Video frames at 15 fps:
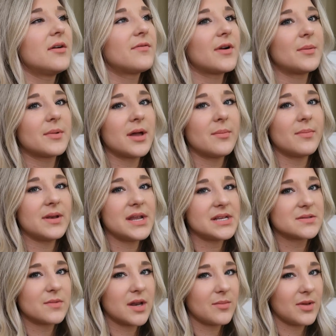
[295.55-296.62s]
from
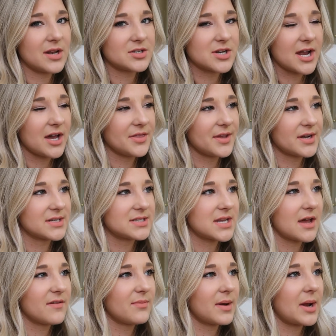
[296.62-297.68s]
companies wanting me to try out their
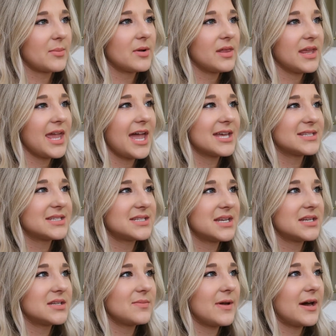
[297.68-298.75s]
stuff, but I'm really
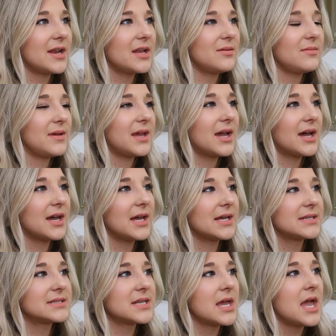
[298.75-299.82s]
hesitant about it
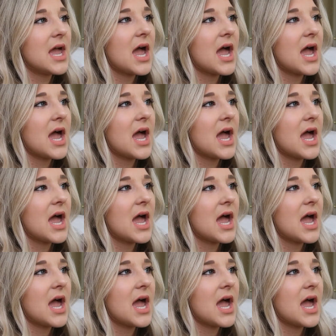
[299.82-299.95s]
because